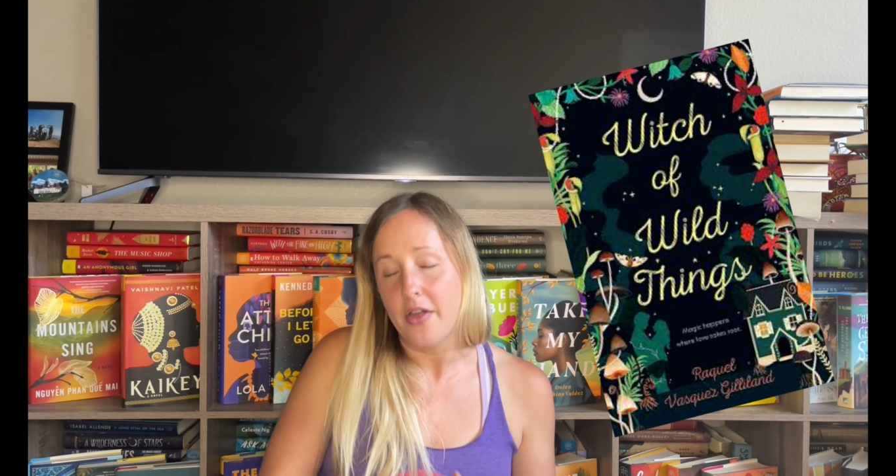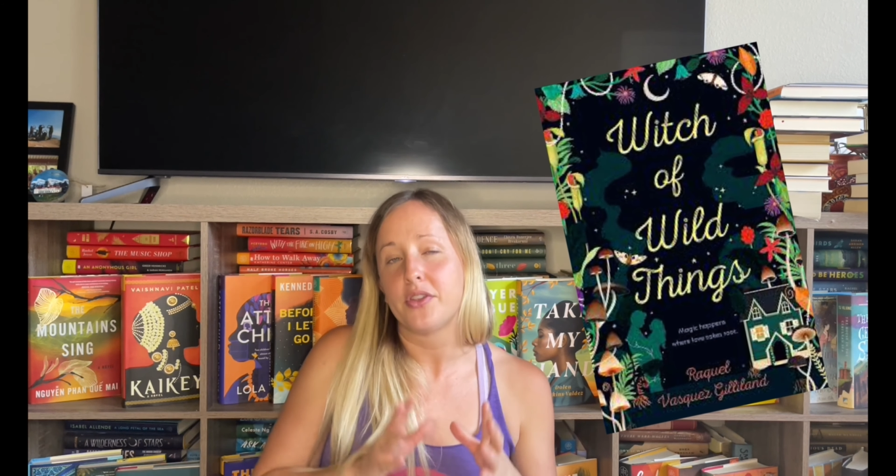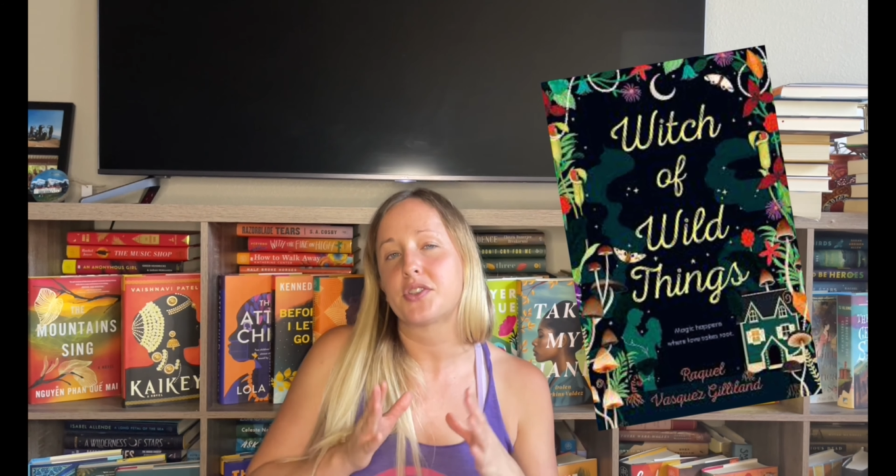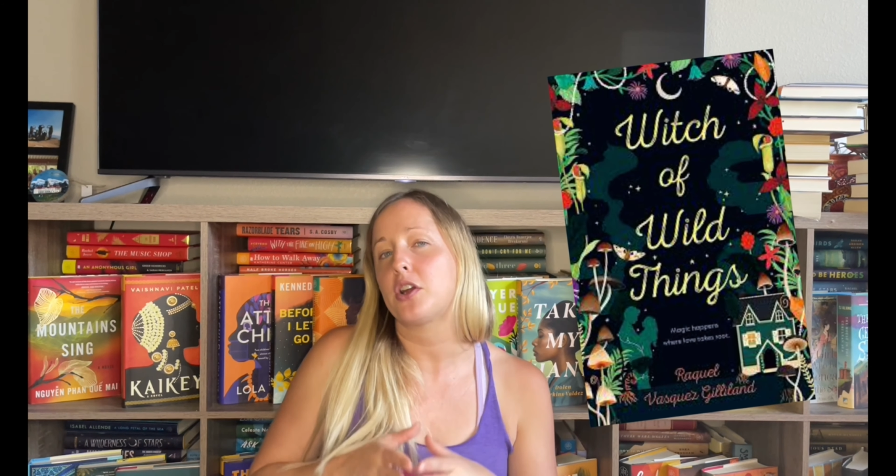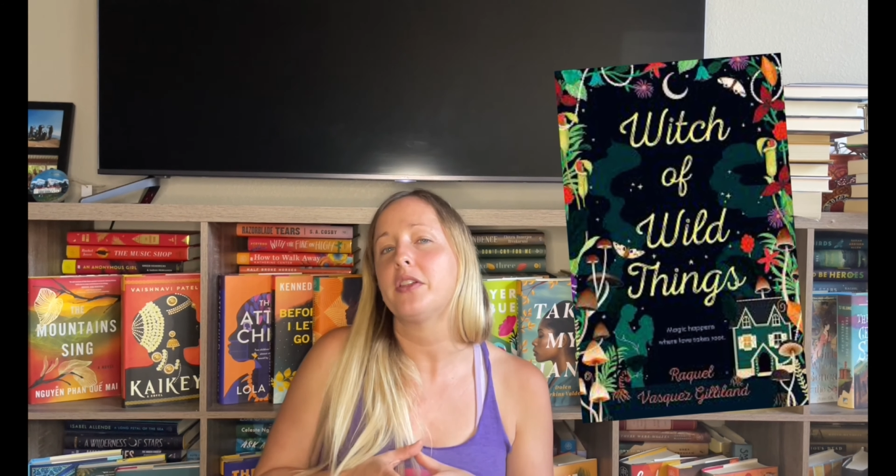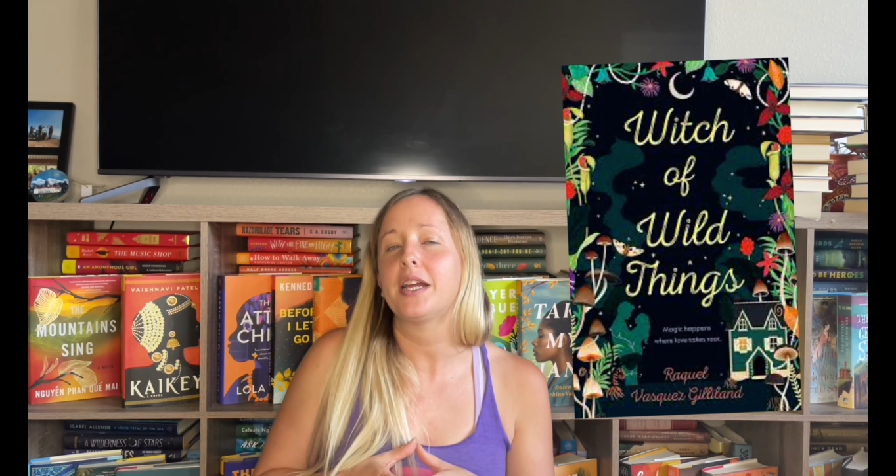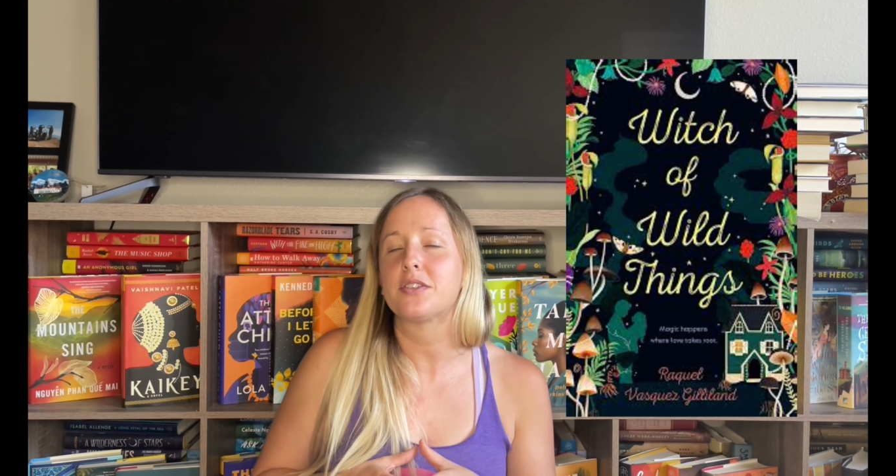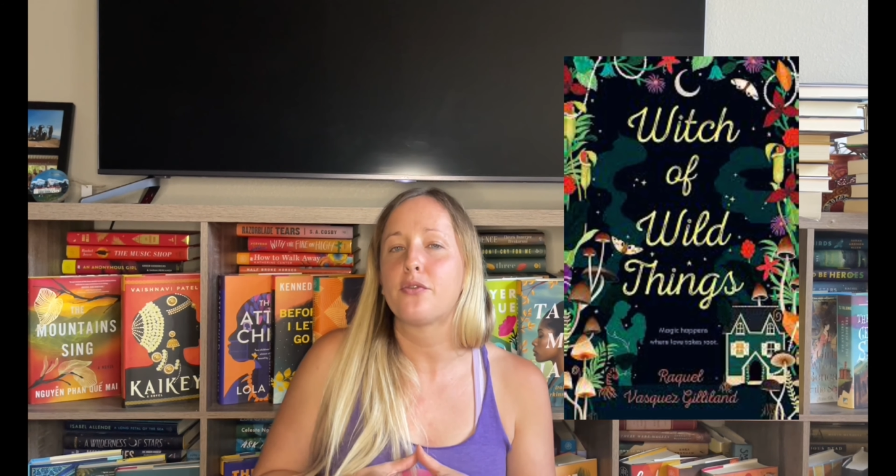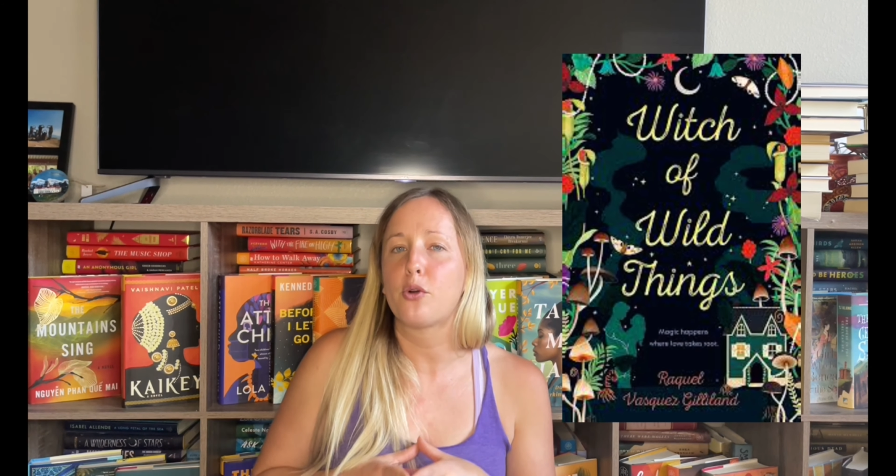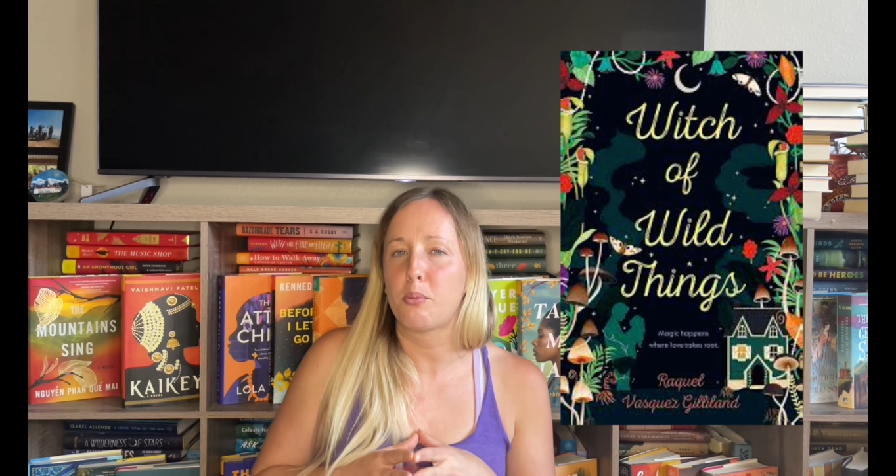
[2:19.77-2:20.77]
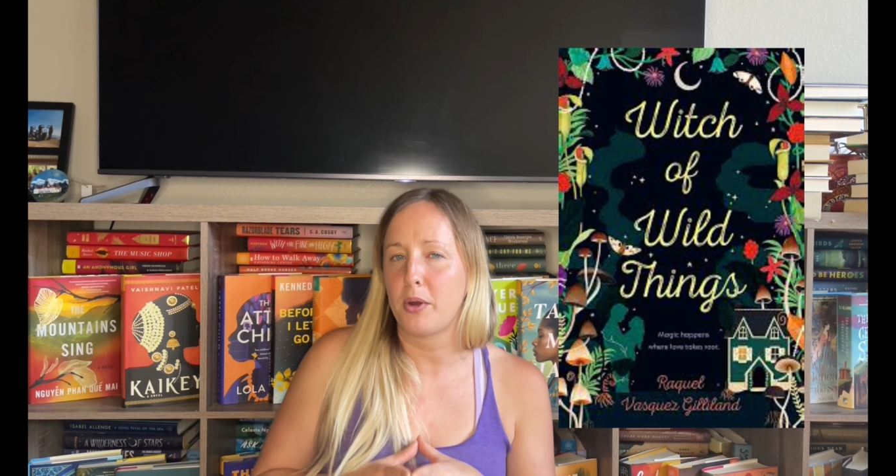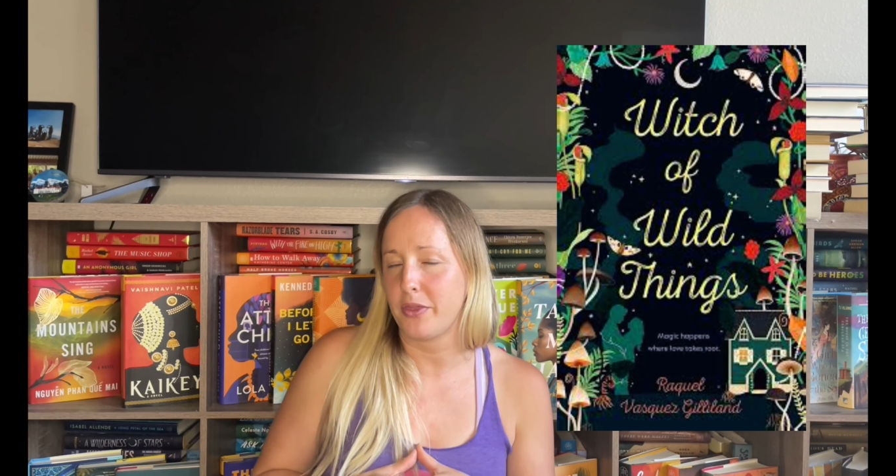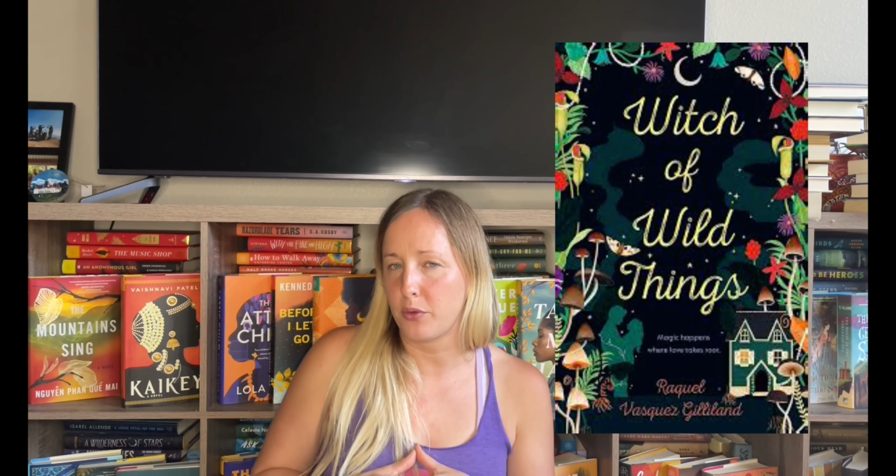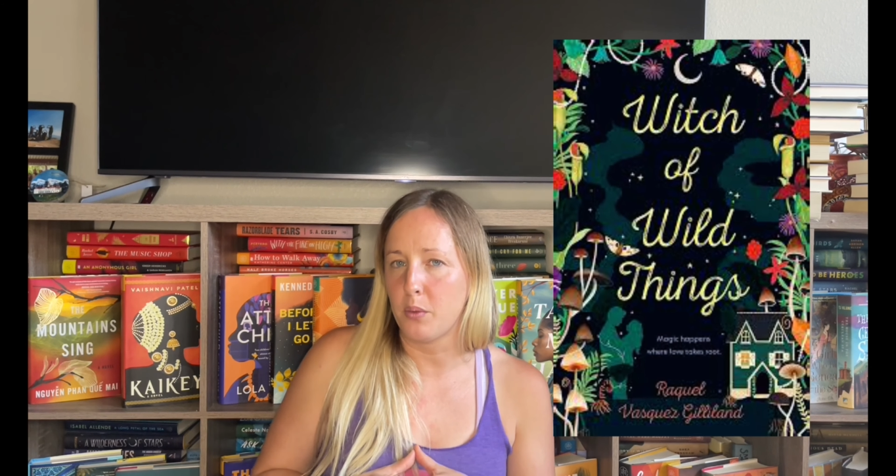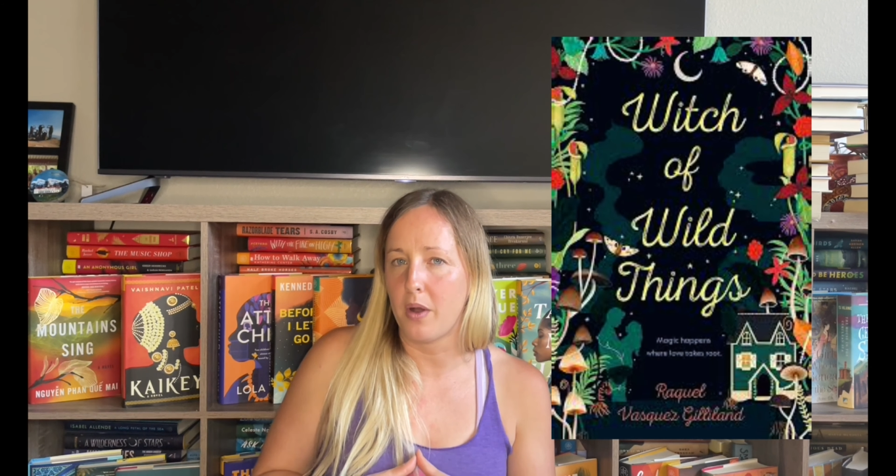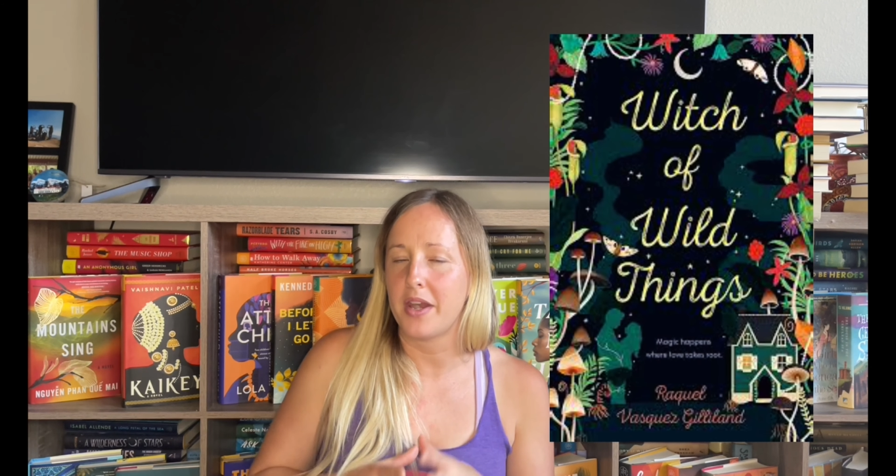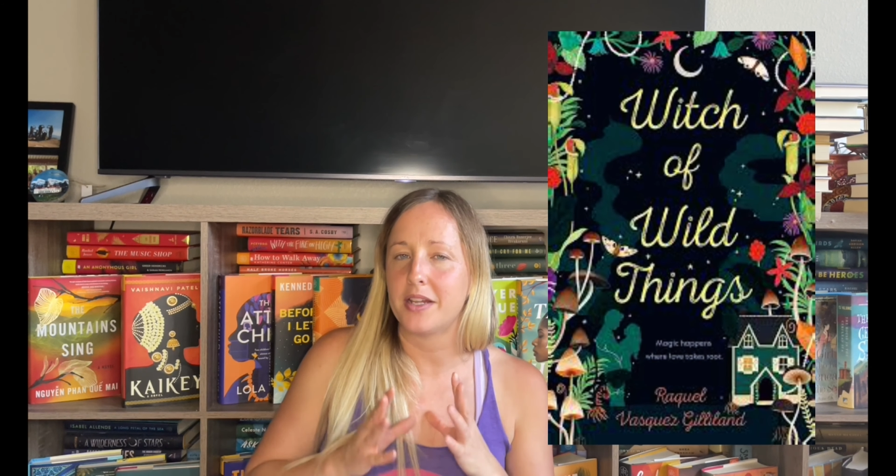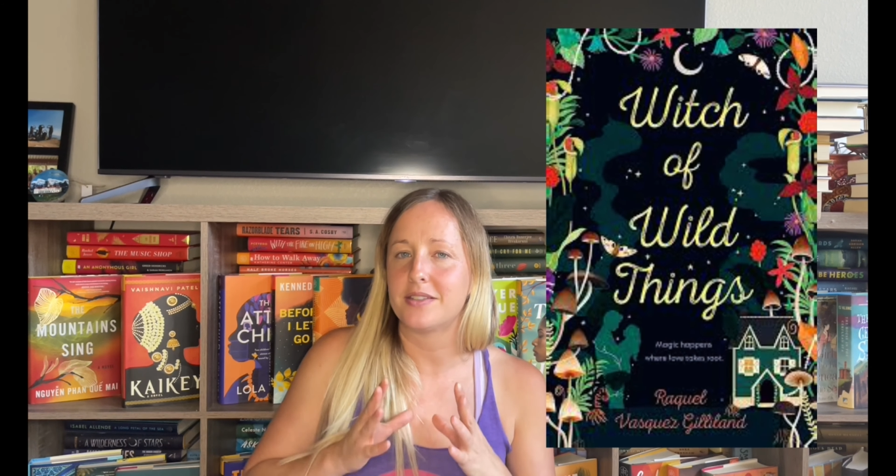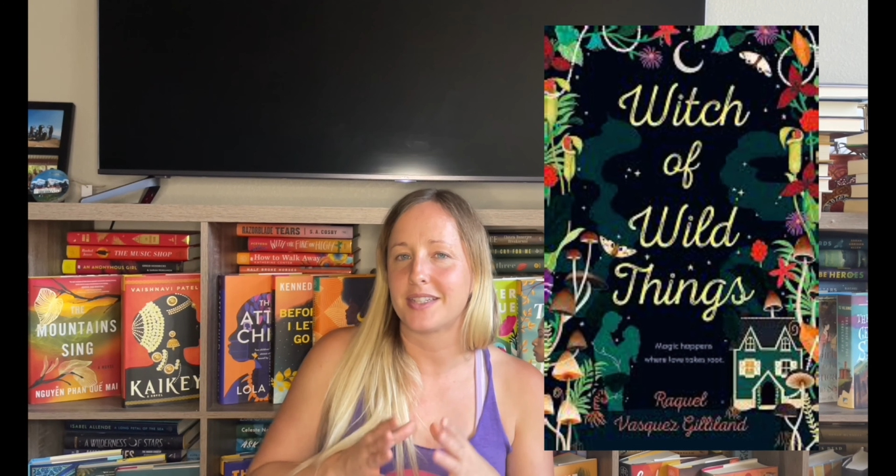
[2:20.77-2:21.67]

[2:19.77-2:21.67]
This currently has a 4.31 and